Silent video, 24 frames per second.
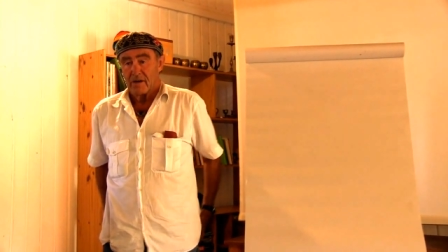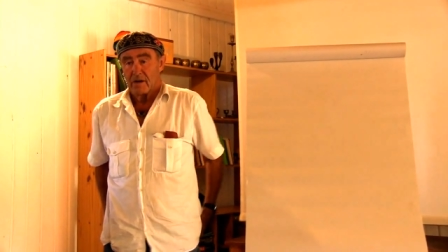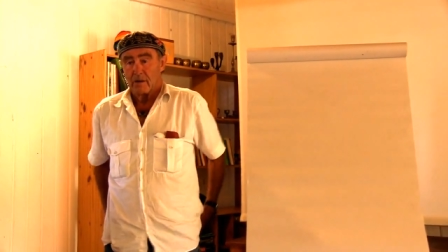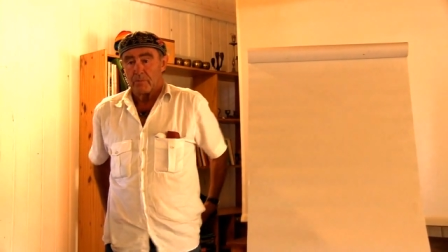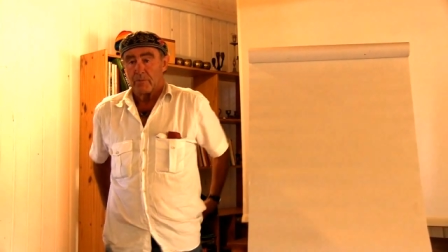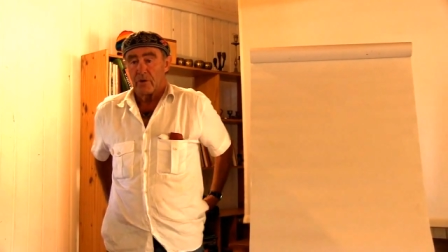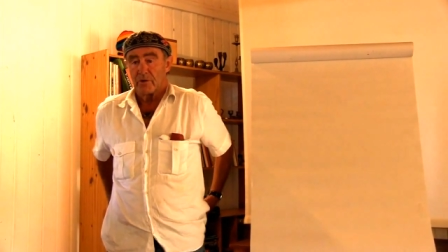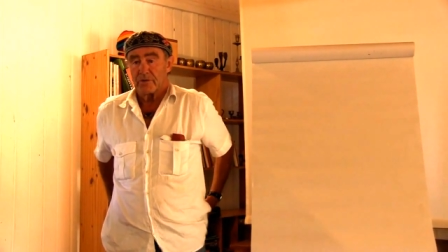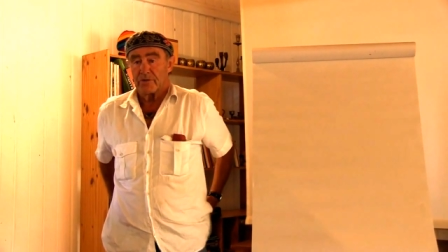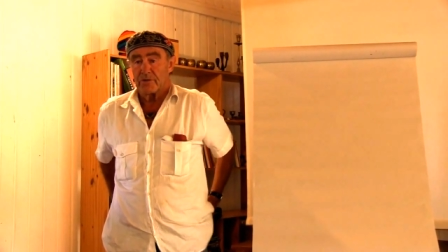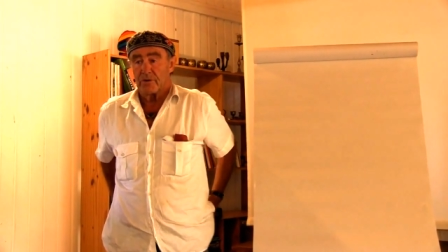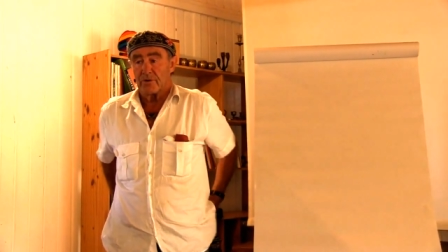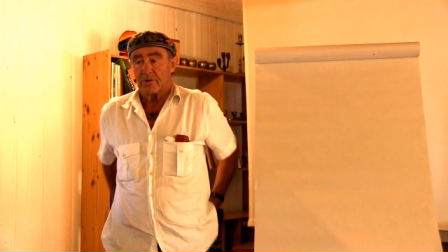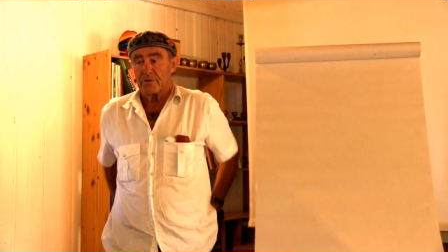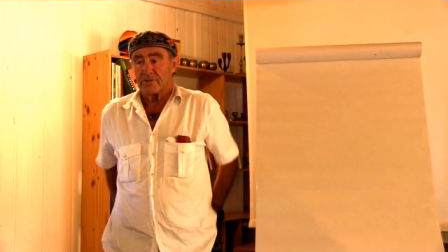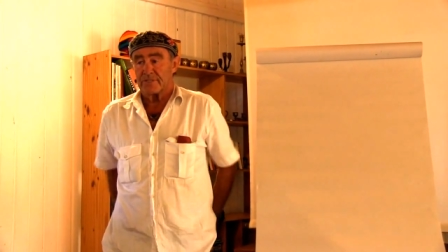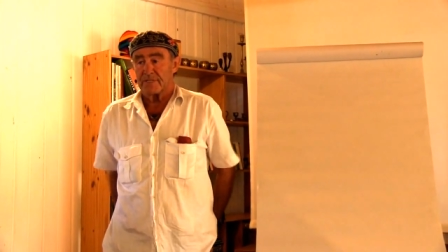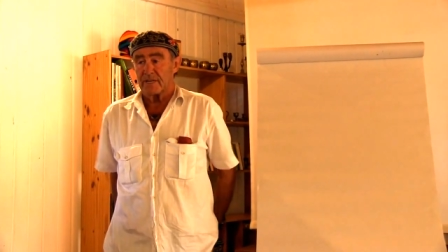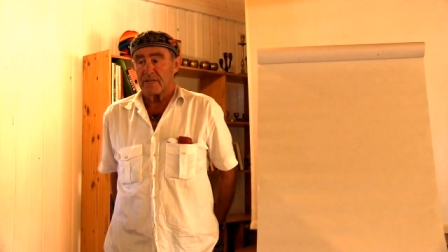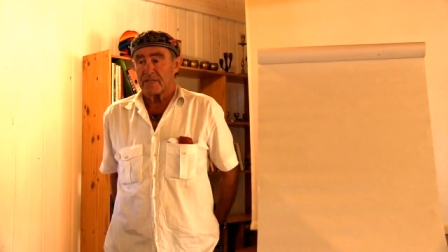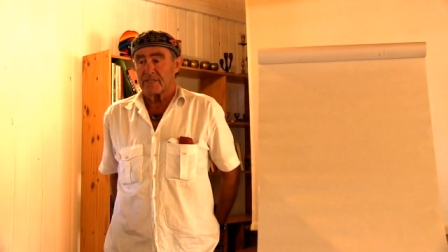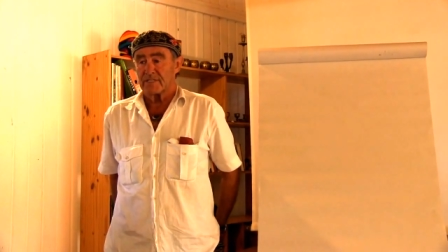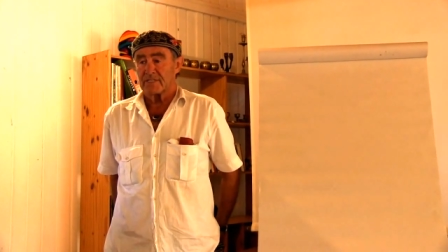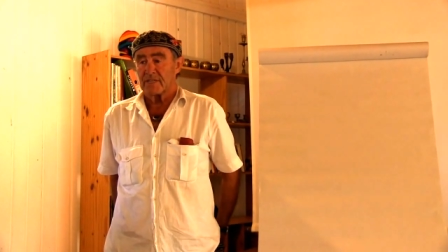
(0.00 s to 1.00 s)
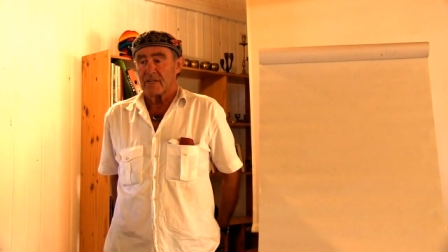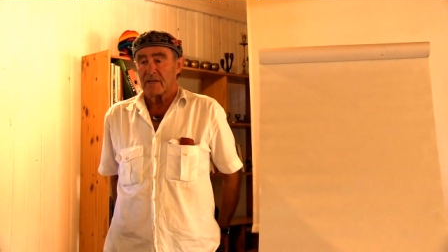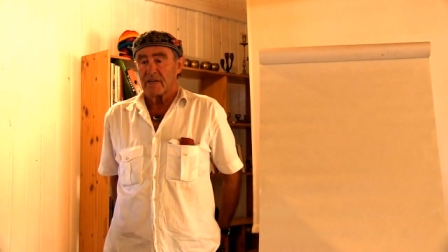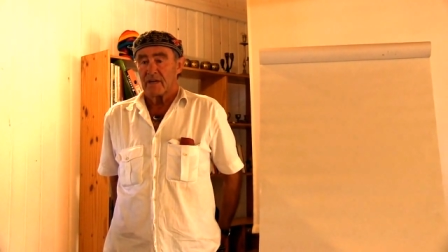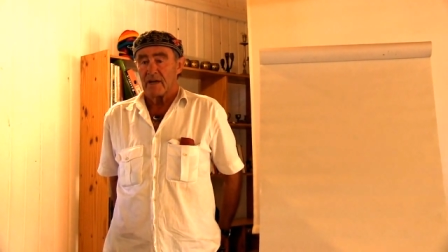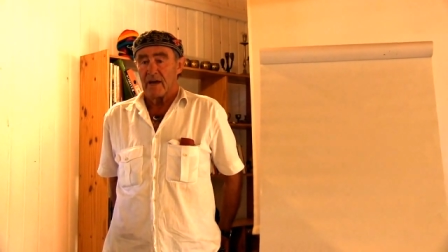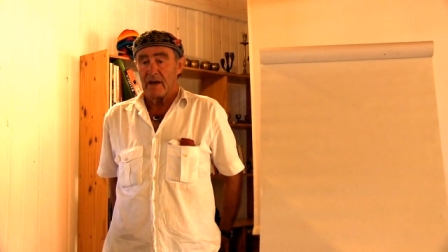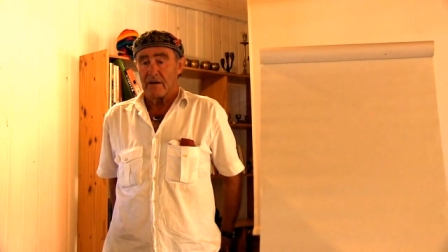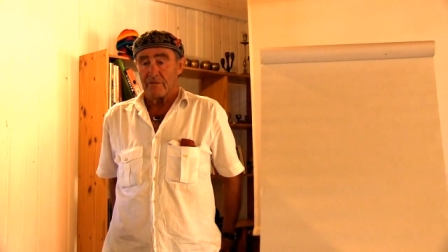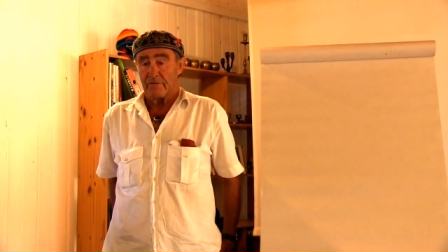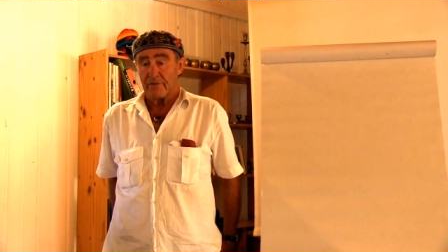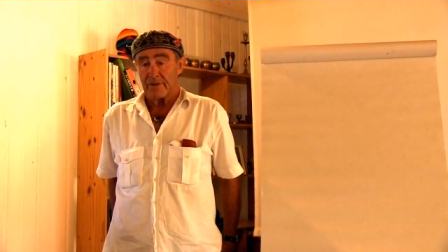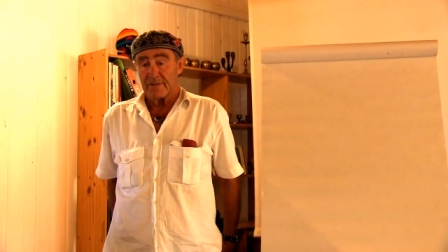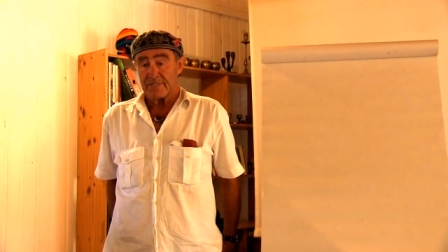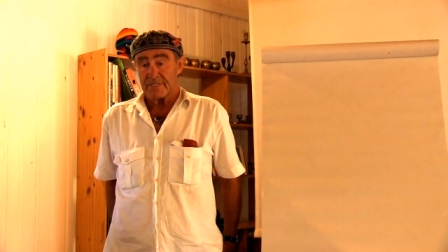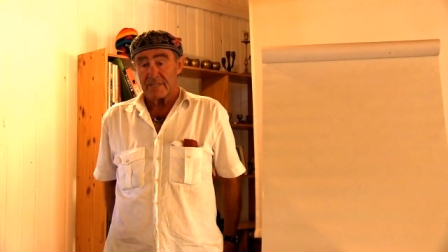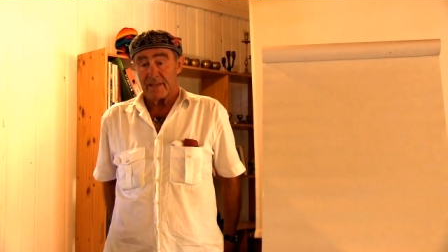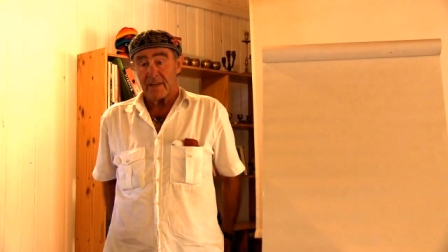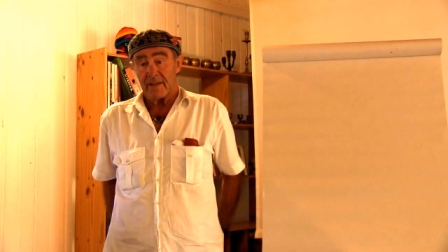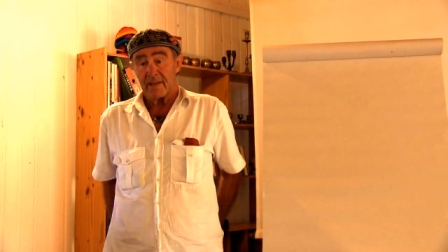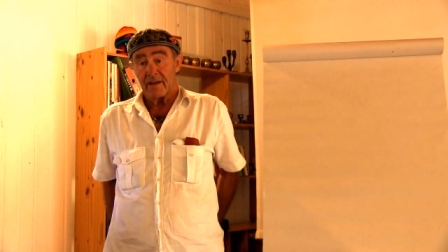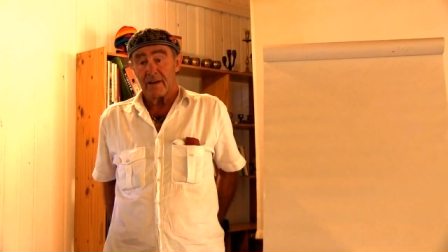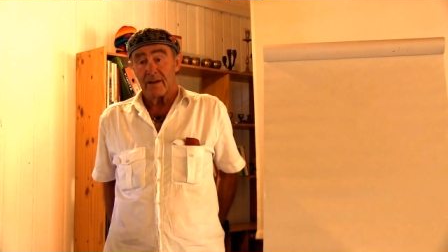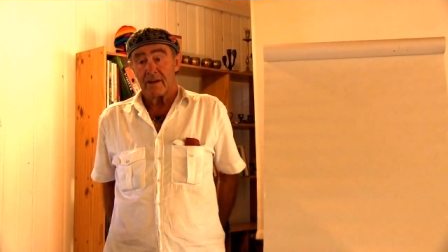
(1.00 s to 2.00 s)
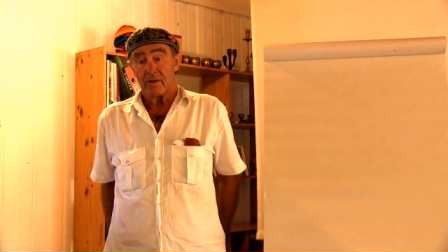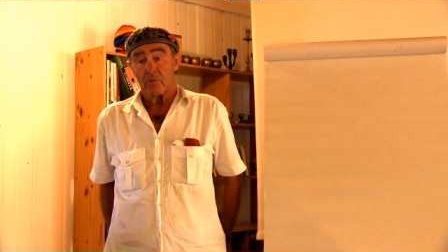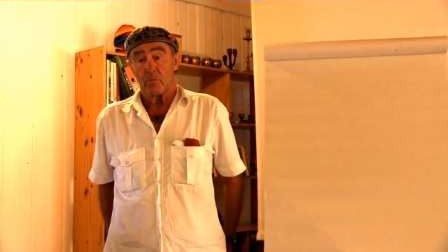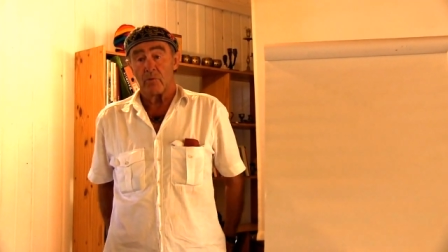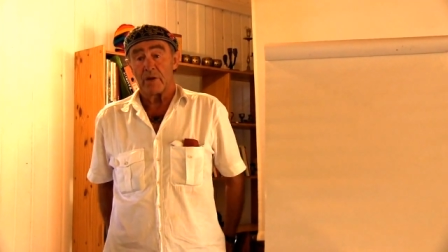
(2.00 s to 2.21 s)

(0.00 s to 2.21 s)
produces everything